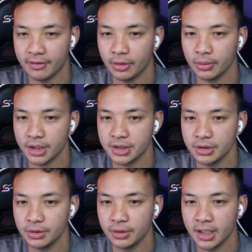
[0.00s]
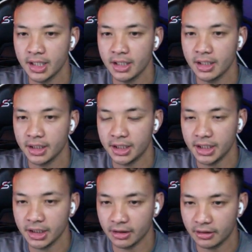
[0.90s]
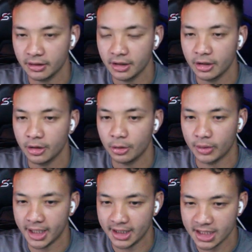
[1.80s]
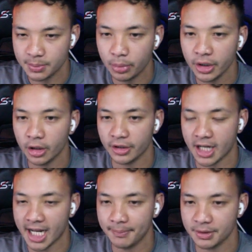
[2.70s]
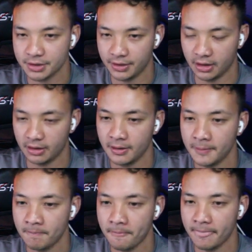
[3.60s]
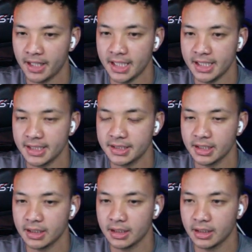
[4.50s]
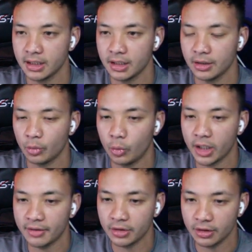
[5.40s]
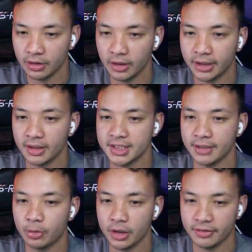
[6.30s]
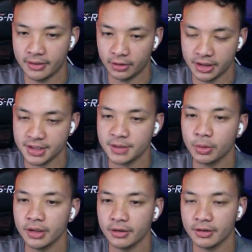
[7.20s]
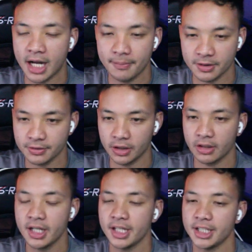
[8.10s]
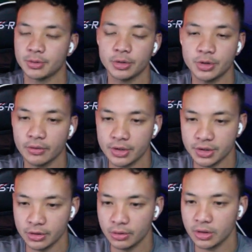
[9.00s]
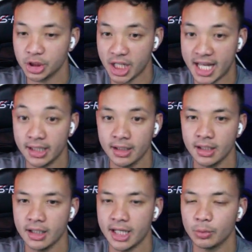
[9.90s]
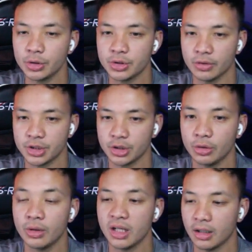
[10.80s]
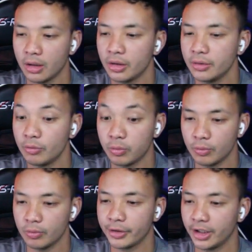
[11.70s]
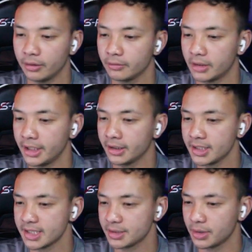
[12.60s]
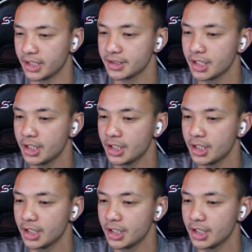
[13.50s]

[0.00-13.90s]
If we were to do here, right, this point on the hypersphere is whatever, let's say 45 degrees. This point on the hypersphere is root 2 over 2 j and root 2 over 2 real, right? Because that's what it is.